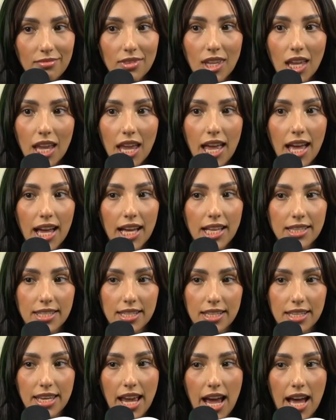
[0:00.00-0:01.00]
And
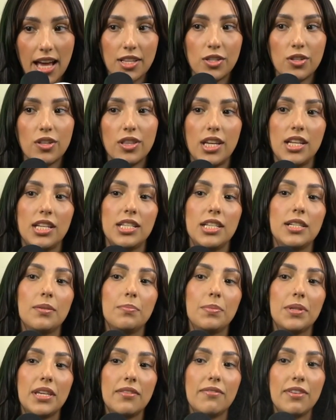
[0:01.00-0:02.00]
yeah, so they ended
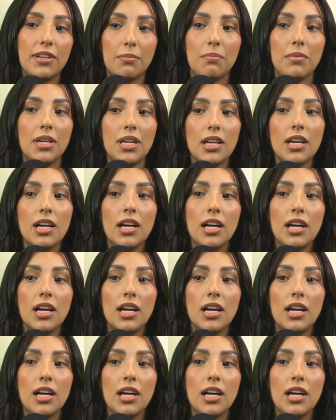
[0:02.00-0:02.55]
up giving me